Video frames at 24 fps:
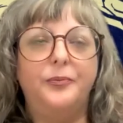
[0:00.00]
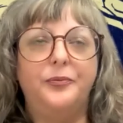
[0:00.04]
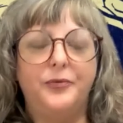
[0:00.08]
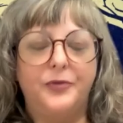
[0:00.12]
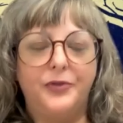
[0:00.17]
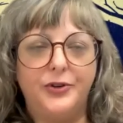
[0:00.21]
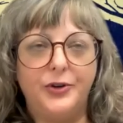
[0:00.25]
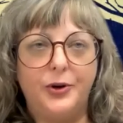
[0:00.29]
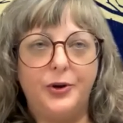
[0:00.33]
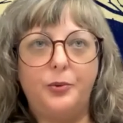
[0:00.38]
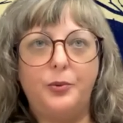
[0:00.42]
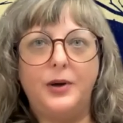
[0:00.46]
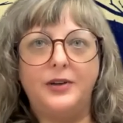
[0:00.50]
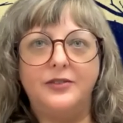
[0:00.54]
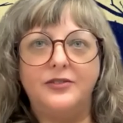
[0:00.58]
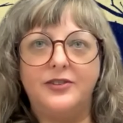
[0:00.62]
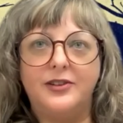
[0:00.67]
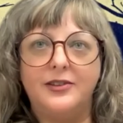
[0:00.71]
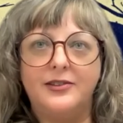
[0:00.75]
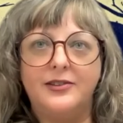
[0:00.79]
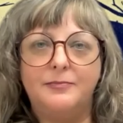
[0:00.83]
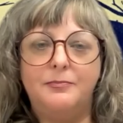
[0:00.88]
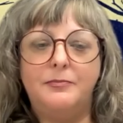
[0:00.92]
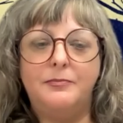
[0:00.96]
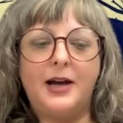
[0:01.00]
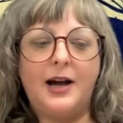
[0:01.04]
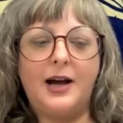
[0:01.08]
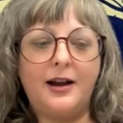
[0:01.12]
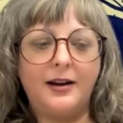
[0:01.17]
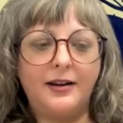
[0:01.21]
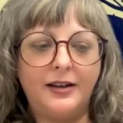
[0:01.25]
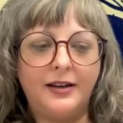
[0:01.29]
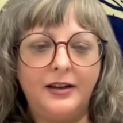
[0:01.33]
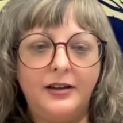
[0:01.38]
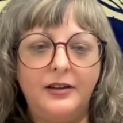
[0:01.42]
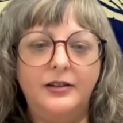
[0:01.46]
So once it's
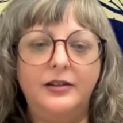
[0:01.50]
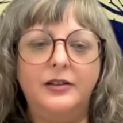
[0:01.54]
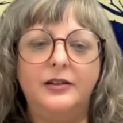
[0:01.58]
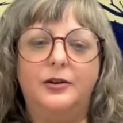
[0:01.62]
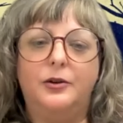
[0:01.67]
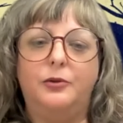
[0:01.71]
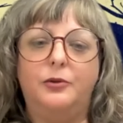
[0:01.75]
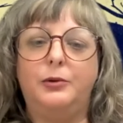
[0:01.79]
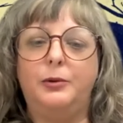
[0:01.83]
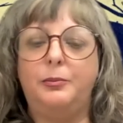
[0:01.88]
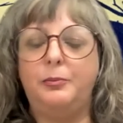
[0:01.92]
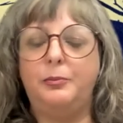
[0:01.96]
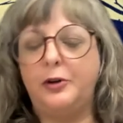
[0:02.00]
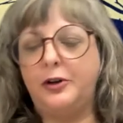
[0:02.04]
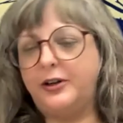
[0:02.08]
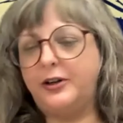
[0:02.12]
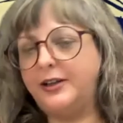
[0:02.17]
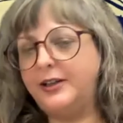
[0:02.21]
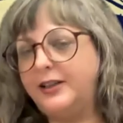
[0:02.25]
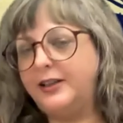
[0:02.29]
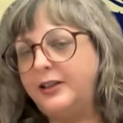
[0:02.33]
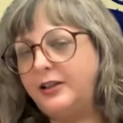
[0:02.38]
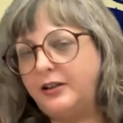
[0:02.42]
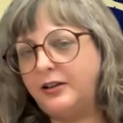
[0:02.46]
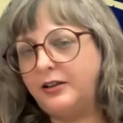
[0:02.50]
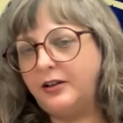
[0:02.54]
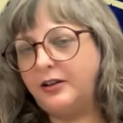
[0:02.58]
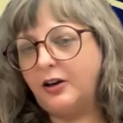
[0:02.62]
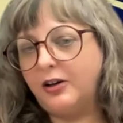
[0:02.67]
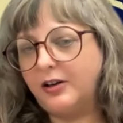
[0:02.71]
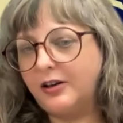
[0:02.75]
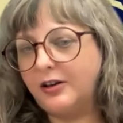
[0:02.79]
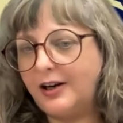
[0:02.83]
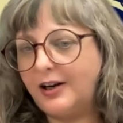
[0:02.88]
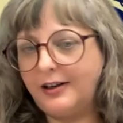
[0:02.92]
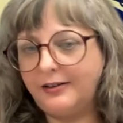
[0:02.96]
matted, we'll put it in an
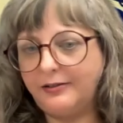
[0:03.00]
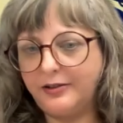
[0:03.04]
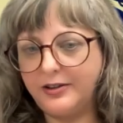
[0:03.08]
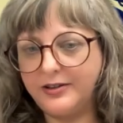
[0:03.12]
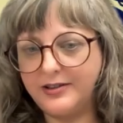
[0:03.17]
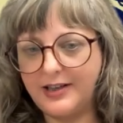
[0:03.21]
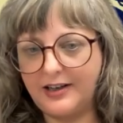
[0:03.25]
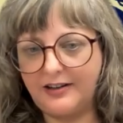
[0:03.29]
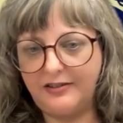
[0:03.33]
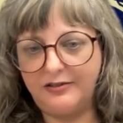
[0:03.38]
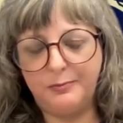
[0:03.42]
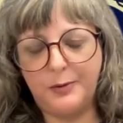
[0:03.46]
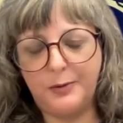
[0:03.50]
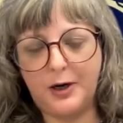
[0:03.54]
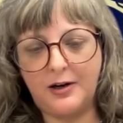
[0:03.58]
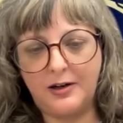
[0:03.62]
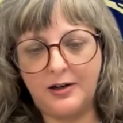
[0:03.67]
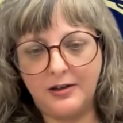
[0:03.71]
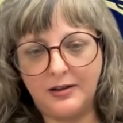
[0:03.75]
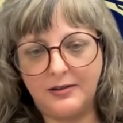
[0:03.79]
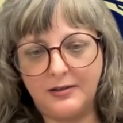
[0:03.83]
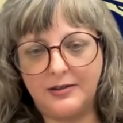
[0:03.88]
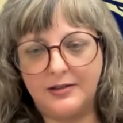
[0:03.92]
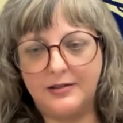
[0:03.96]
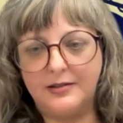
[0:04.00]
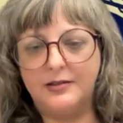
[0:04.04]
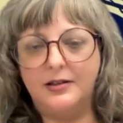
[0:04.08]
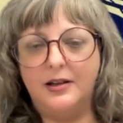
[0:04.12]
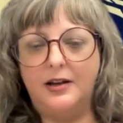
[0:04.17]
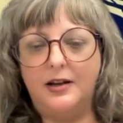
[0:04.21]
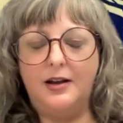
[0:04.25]
archival safe box.